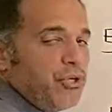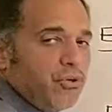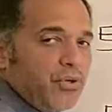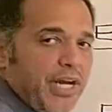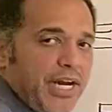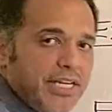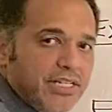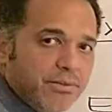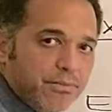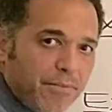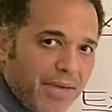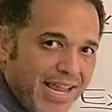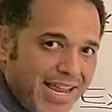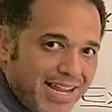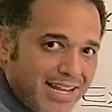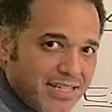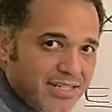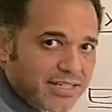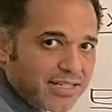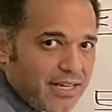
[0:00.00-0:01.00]
you guys
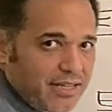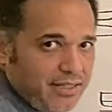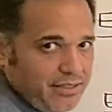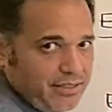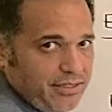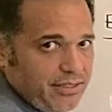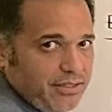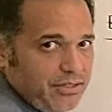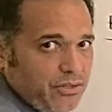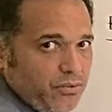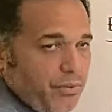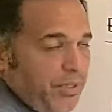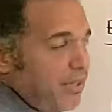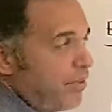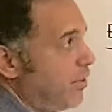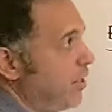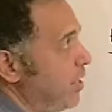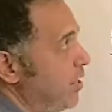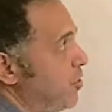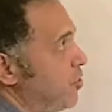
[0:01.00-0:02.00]
make a sentence
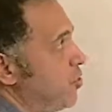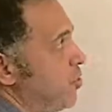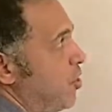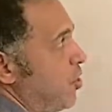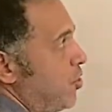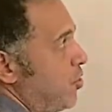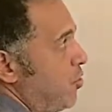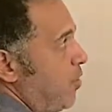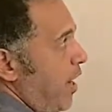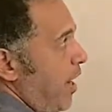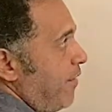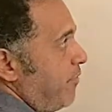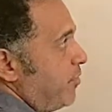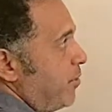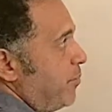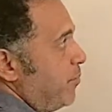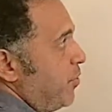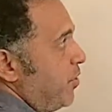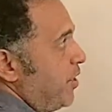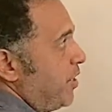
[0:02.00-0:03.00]
with this, you have
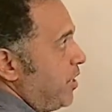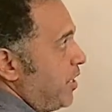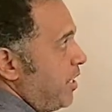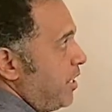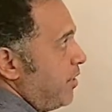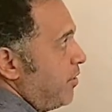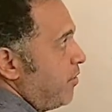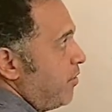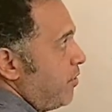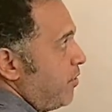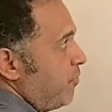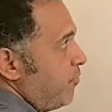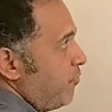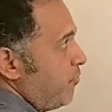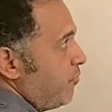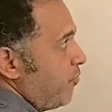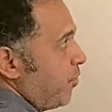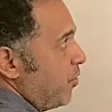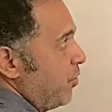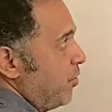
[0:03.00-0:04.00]
to put neither
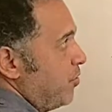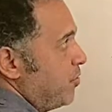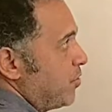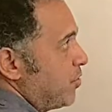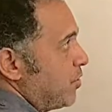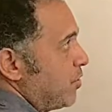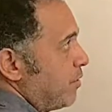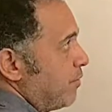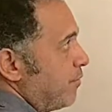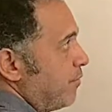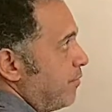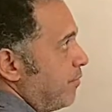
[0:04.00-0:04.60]
first,